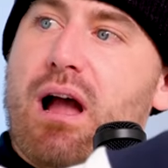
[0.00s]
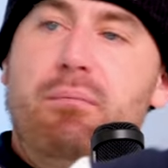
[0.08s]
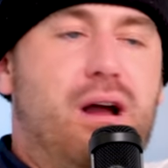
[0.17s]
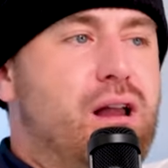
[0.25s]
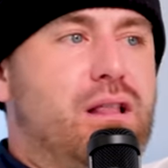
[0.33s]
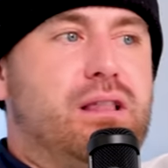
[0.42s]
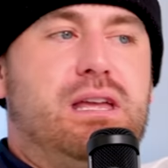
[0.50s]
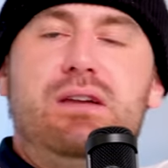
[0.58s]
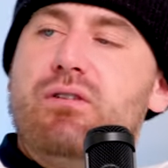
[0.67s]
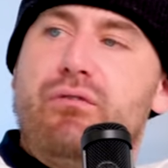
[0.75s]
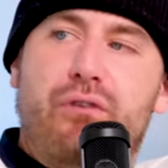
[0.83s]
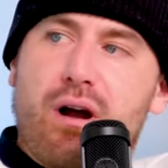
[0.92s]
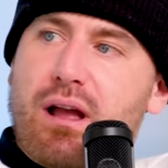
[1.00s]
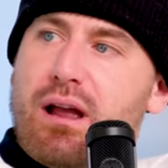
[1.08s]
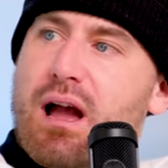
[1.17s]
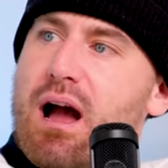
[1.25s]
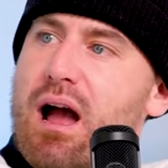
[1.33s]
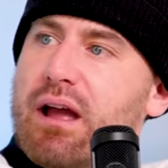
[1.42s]
Like, I'm not gonna leave a
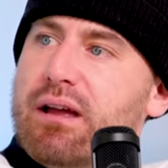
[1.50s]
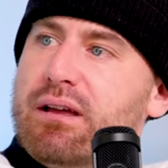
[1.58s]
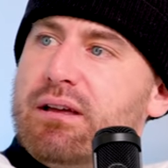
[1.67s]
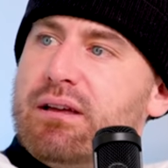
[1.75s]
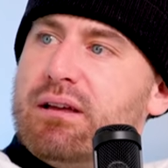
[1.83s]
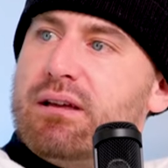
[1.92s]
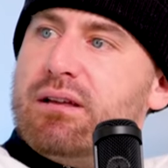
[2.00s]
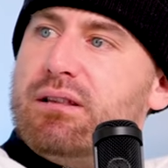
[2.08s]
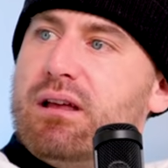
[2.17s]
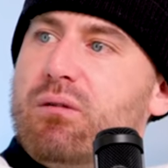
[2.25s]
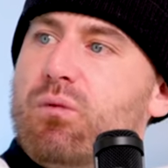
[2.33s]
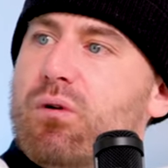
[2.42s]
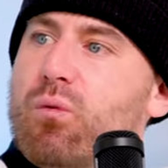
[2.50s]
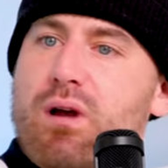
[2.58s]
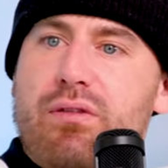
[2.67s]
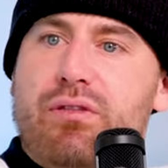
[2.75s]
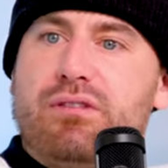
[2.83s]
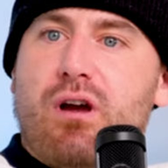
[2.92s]
fucking guy that
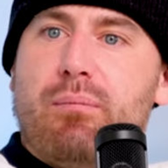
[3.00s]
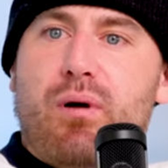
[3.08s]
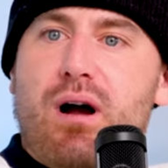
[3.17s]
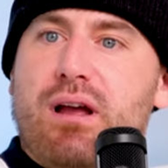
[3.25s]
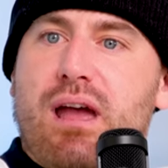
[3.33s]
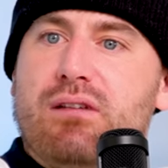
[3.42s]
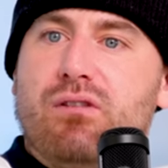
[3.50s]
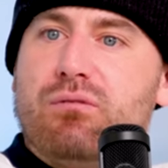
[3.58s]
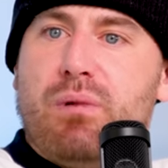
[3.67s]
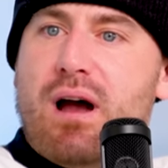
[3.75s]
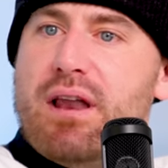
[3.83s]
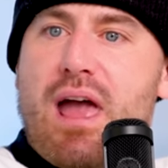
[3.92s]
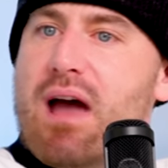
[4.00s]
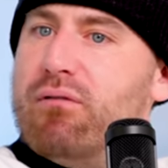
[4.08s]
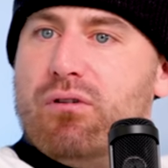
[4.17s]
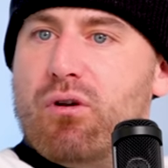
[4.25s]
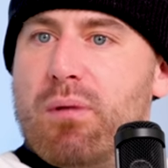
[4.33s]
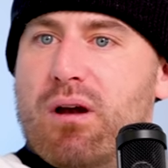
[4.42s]
we're with. That's our podcast. holds was behind
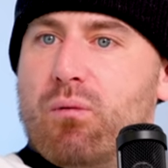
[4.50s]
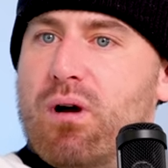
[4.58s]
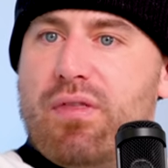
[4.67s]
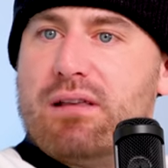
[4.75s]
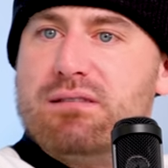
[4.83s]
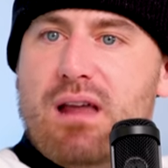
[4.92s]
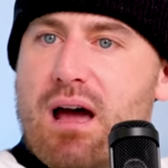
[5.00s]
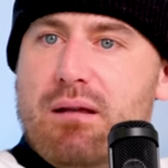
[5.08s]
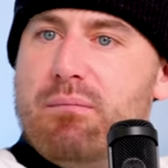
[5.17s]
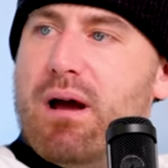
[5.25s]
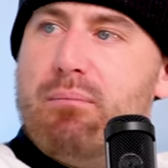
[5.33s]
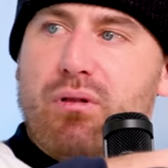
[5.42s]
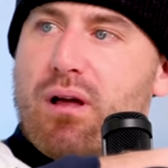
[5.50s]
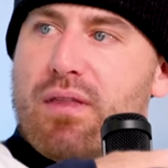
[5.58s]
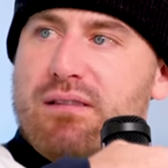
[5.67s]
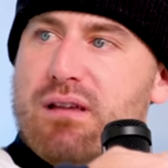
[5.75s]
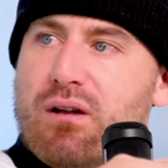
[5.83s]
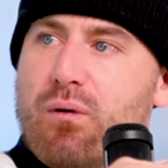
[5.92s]
ever, no matter what. That's not my
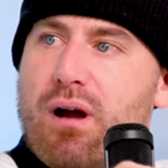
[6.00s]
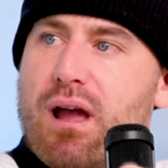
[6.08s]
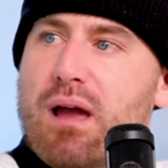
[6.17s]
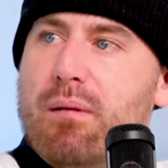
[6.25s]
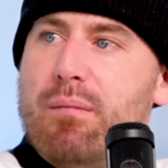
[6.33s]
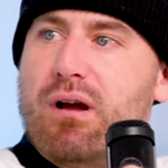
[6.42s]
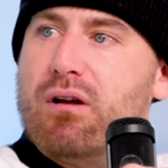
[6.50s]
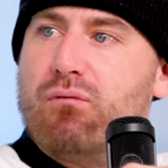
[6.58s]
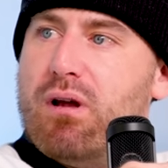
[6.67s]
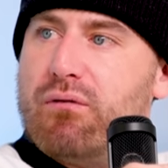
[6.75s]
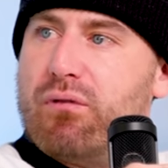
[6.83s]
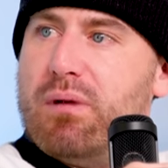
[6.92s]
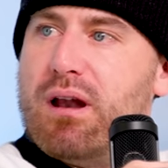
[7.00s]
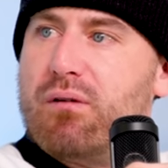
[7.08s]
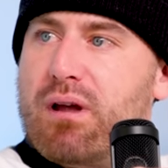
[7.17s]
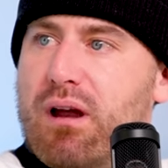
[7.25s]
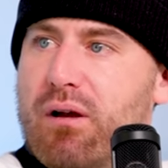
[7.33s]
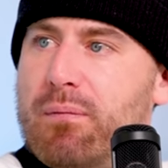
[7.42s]
blood. That's not who I am. I'm not gonna run
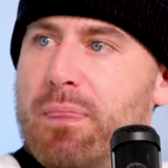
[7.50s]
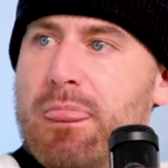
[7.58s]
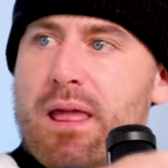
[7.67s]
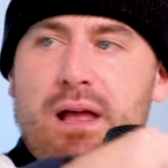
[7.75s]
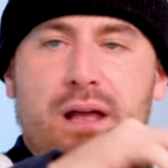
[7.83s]
from it. I don't care.